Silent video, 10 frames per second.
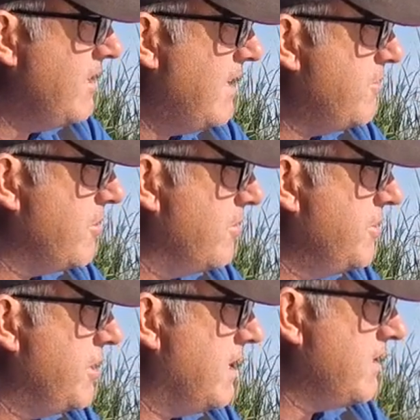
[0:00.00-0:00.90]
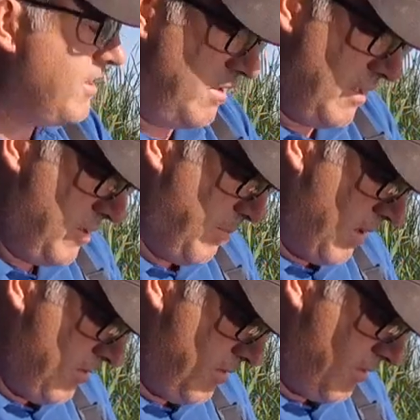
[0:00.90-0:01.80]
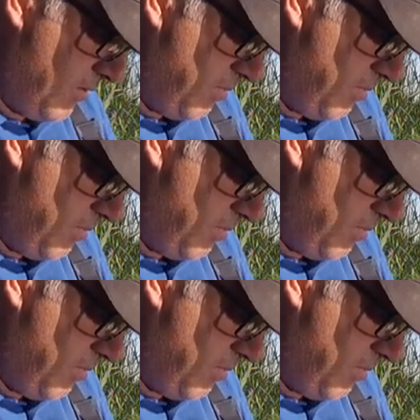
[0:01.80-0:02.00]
an outside chance that there's could